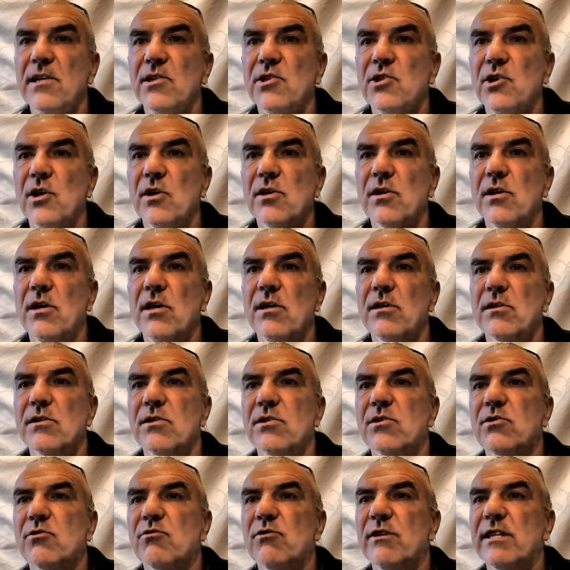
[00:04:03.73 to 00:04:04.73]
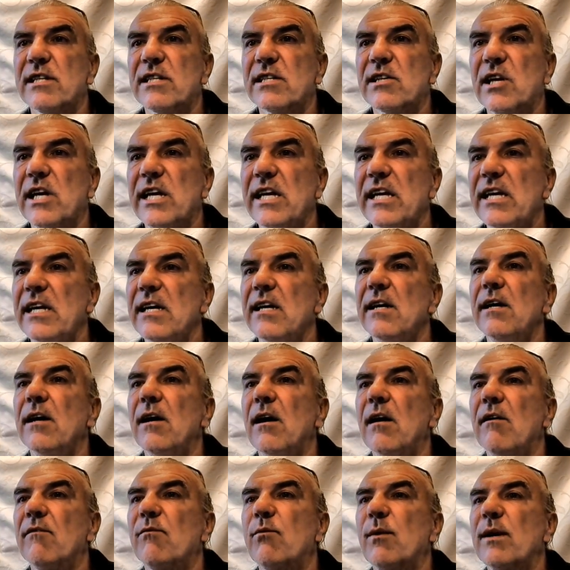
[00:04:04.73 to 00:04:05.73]
John Ostrisky
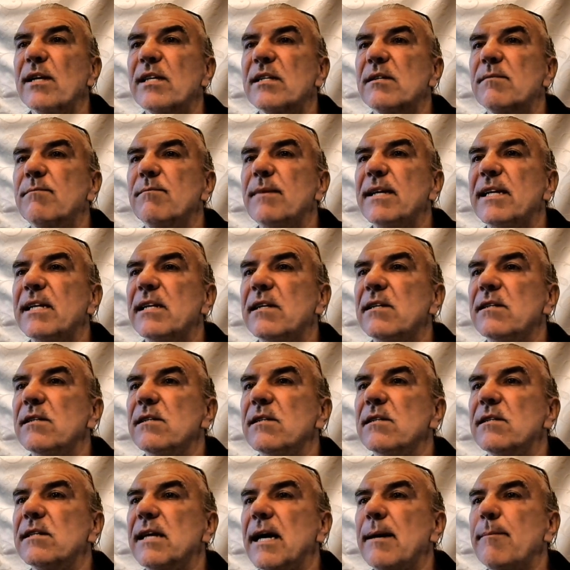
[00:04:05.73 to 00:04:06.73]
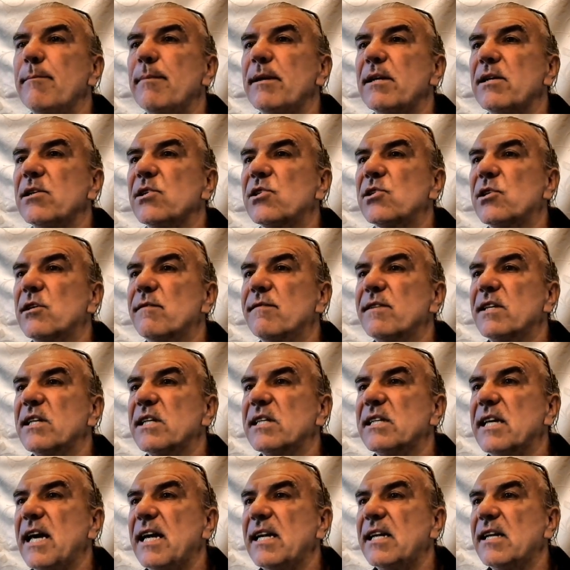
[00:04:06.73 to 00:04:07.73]
of West Midlands Ambulance
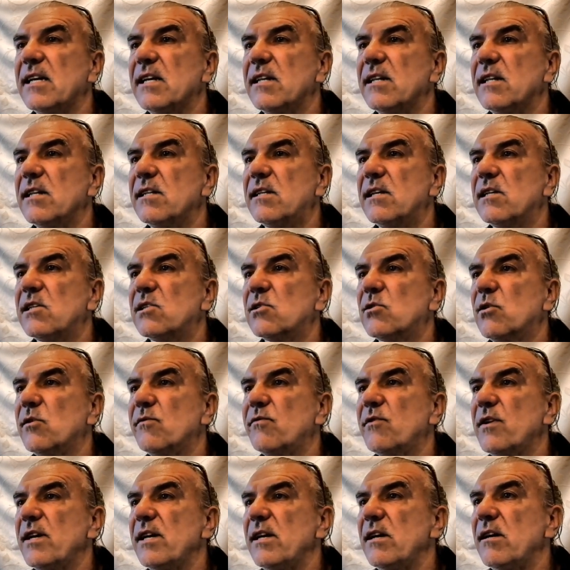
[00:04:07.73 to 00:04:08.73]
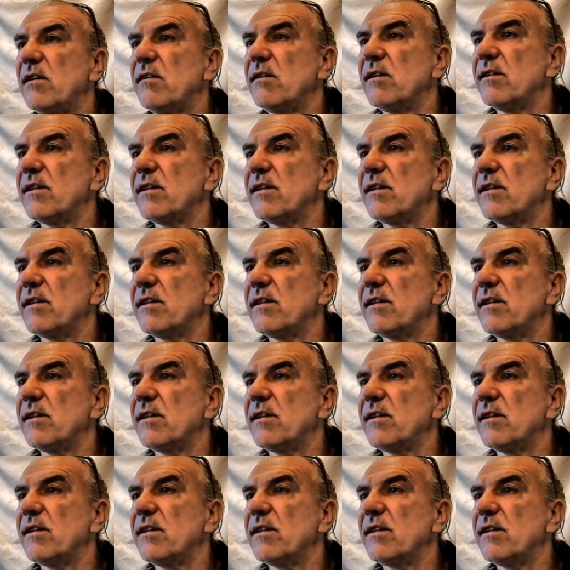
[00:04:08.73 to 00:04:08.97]
Services said the discovery